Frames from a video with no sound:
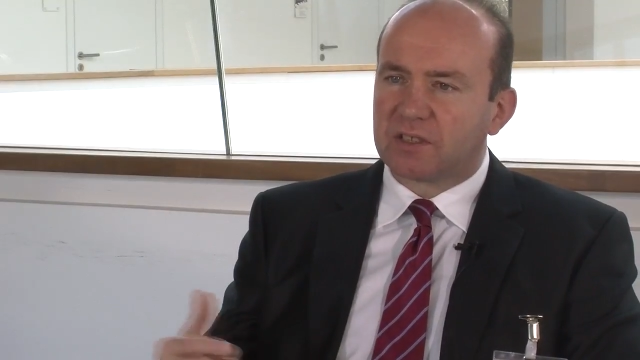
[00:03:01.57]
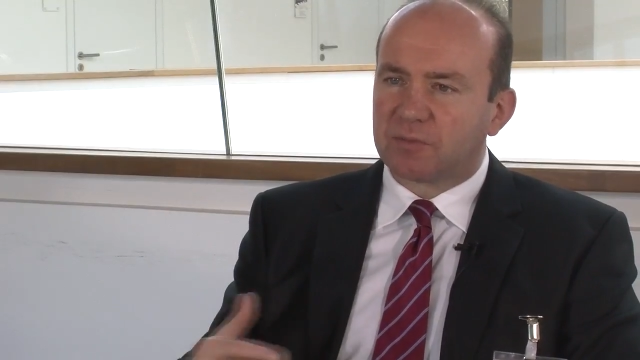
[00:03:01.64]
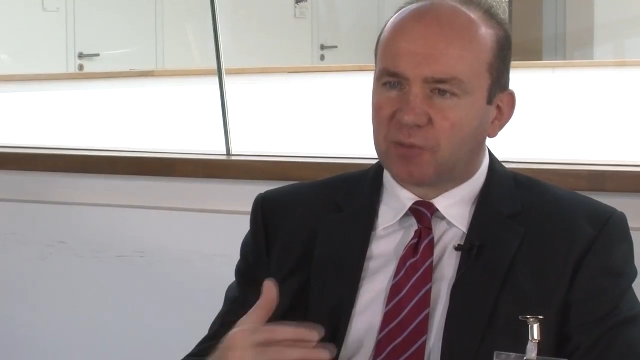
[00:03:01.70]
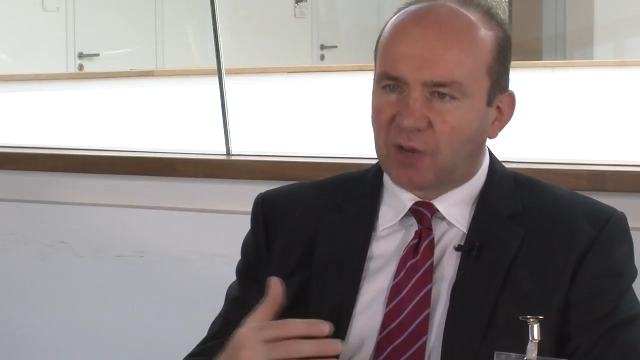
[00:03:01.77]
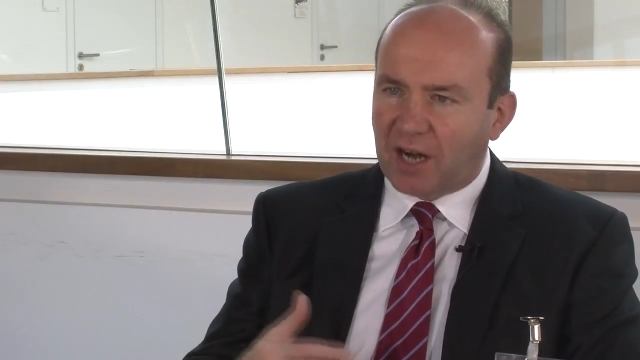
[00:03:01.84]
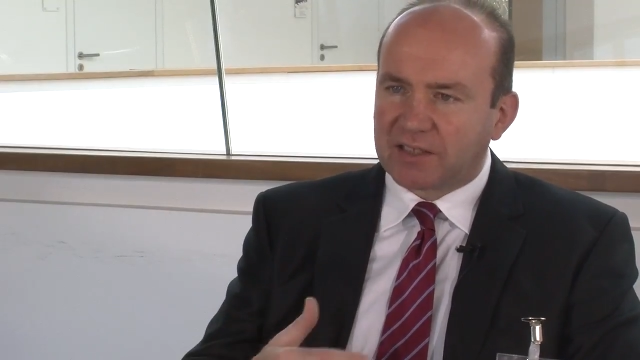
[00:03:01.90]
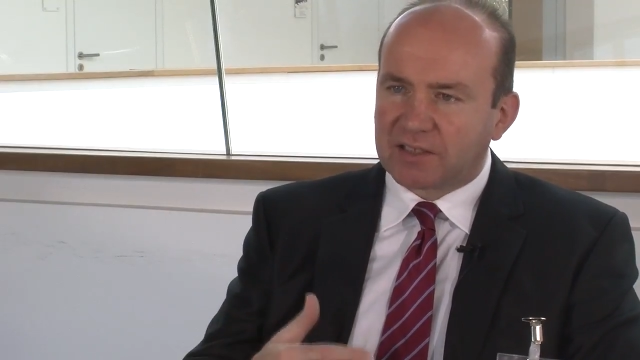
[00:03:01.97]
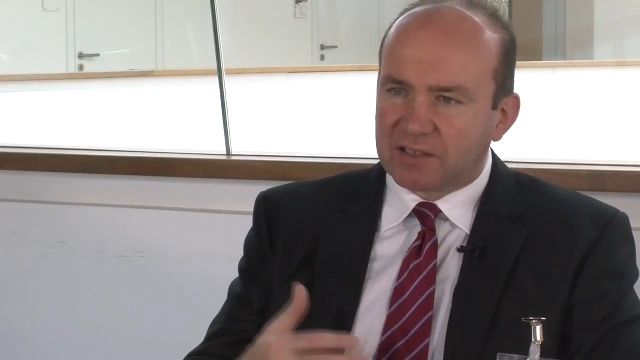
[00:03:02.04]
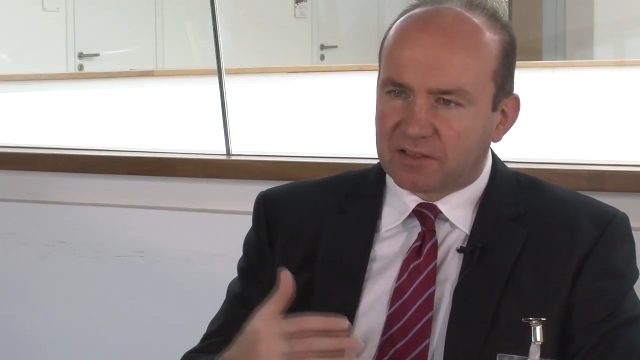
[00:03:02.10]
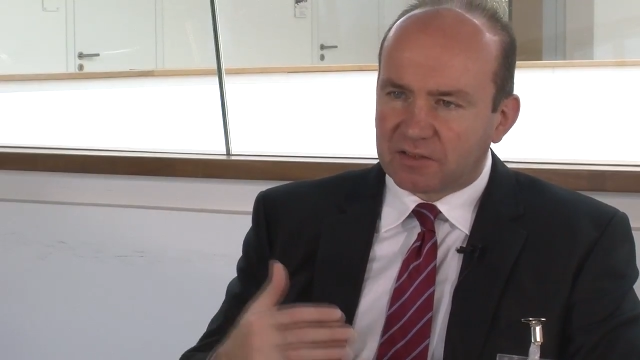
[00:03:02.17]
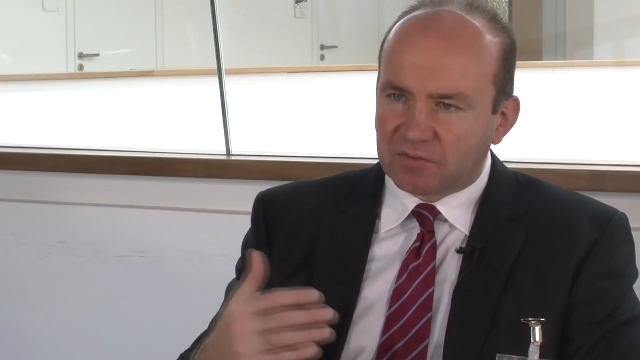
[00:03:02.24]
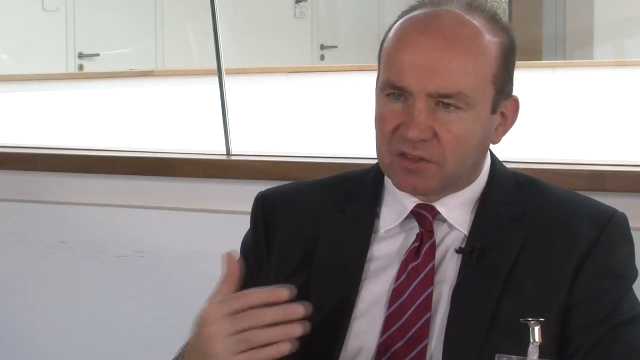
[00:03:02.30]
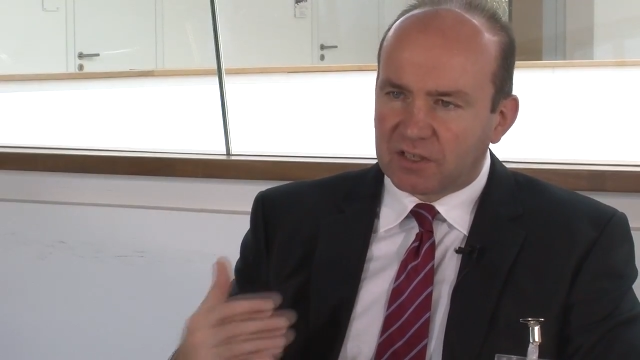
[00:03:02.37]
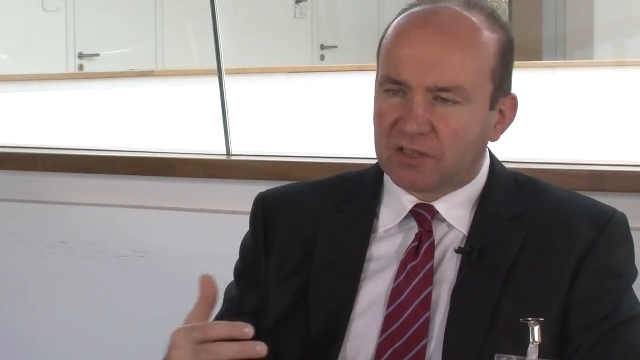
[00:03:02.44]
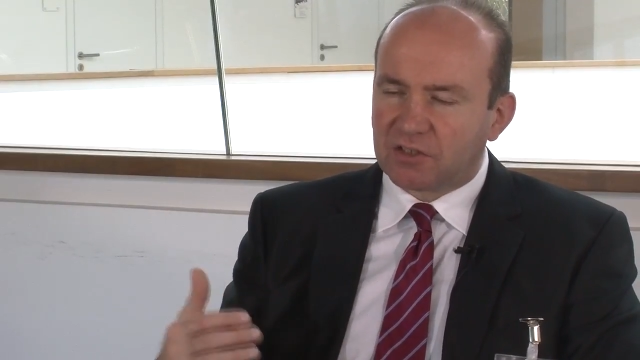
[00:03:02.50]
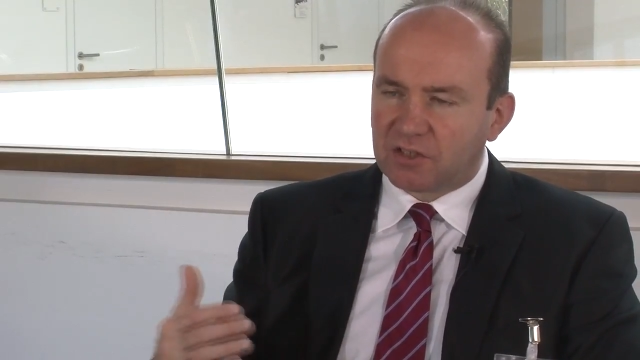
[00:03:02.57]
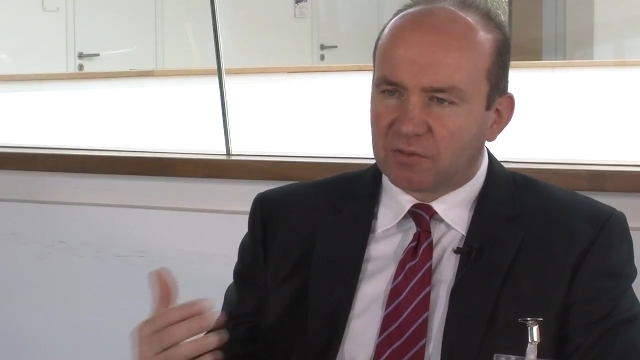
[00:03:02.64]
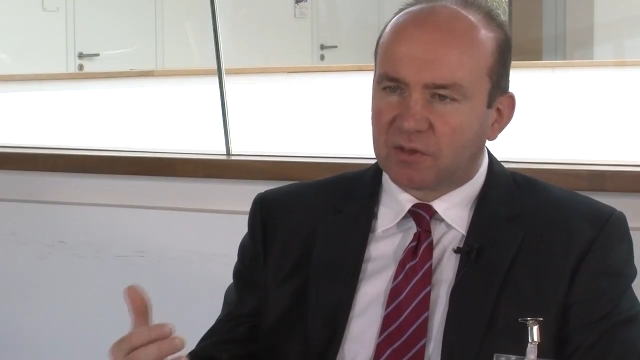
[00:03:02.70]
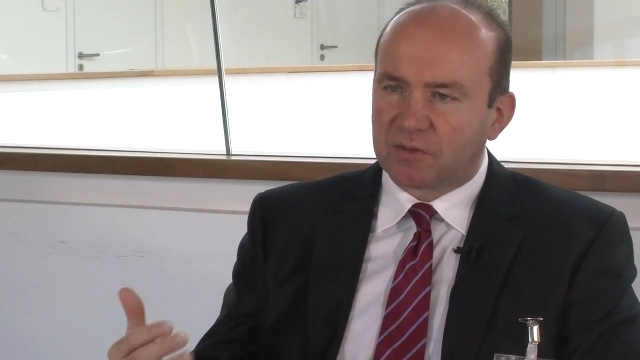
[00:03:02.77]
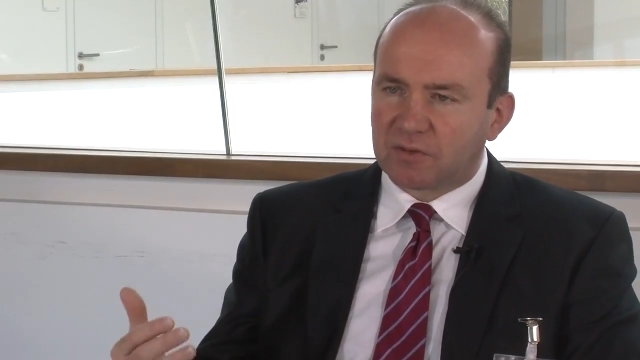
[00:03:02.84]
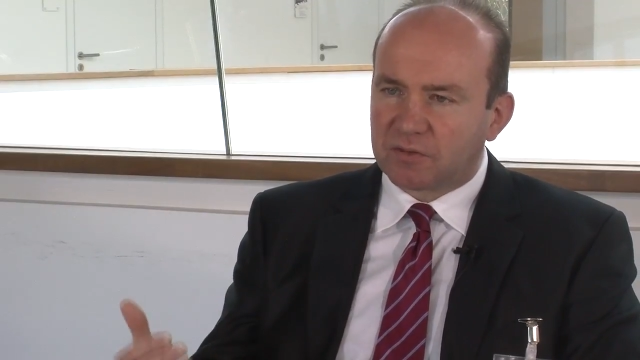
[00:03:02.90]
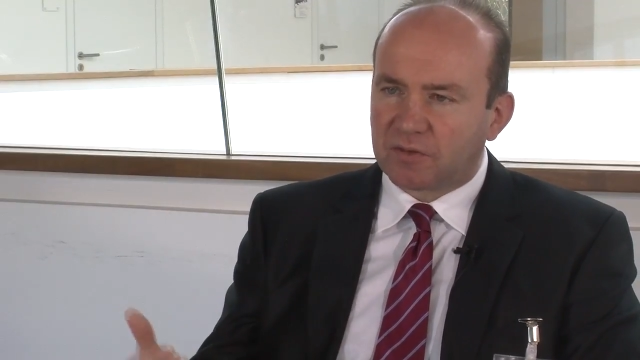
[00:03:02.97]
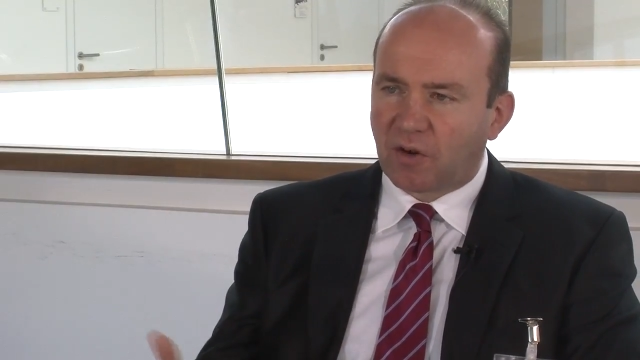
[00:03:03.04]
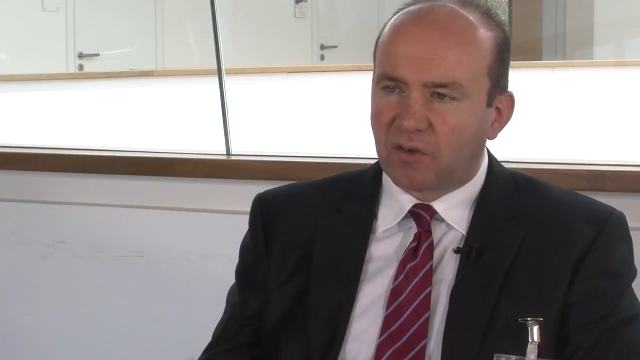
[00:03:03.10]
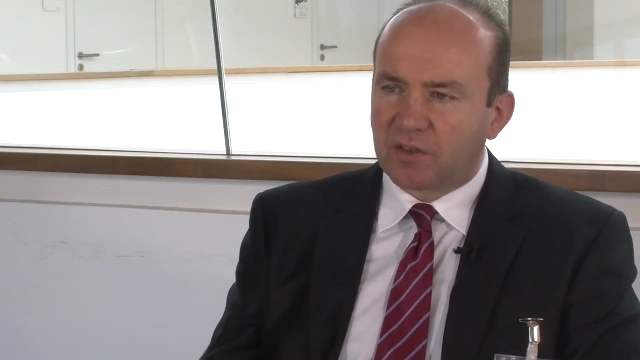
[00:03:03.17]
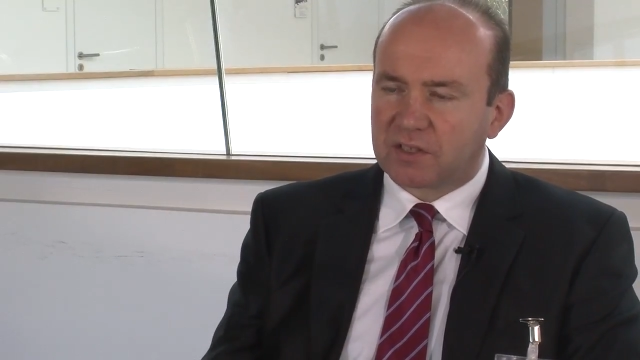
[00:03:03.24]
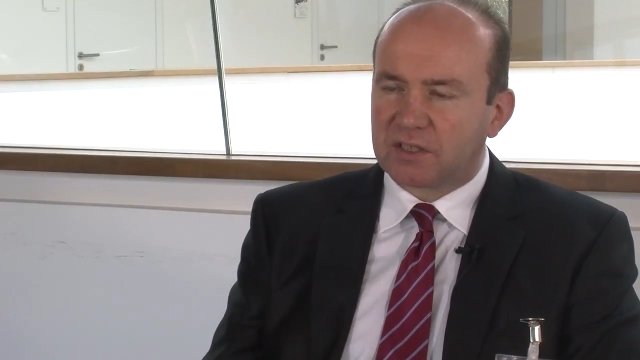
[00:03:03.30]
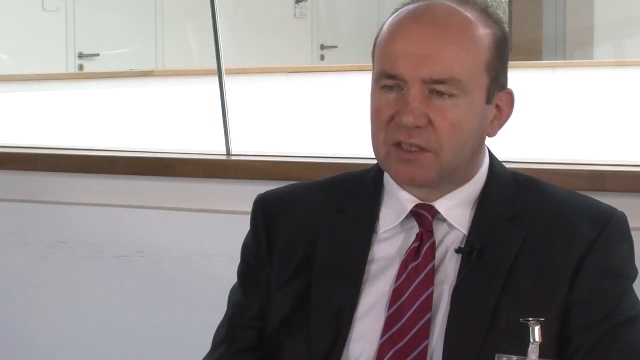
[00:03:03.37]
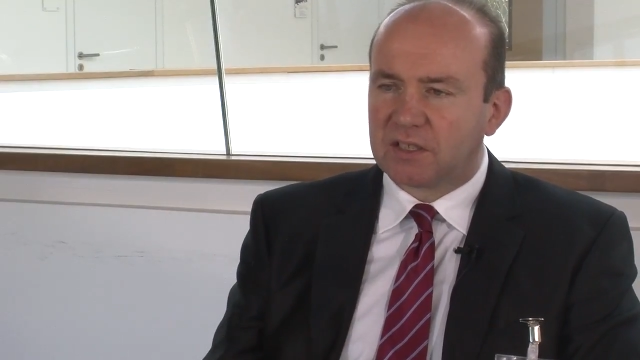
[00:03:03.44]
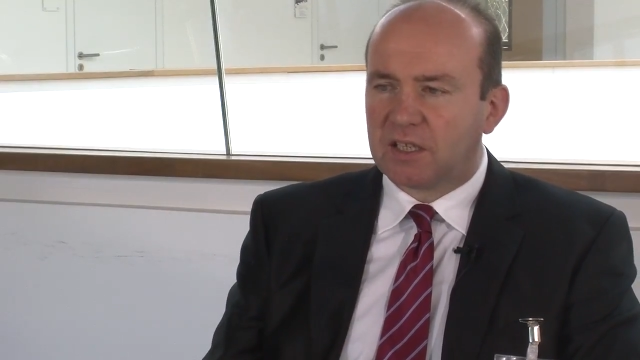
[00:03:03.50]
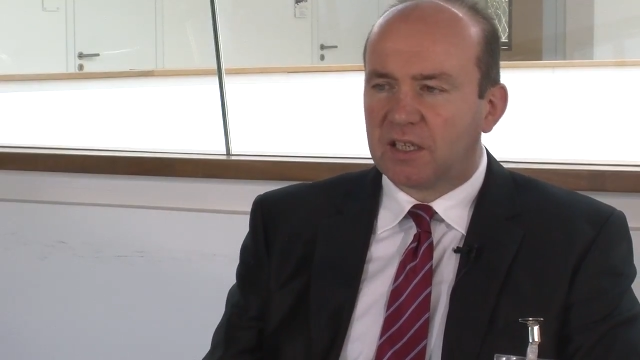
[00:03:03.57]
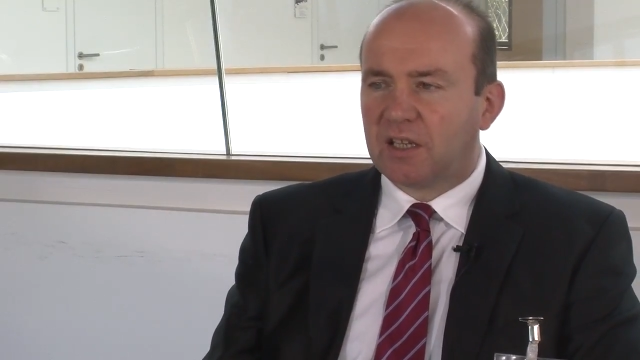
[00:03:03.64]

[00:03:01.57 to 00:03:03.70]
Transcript: the practice of teaching with authority,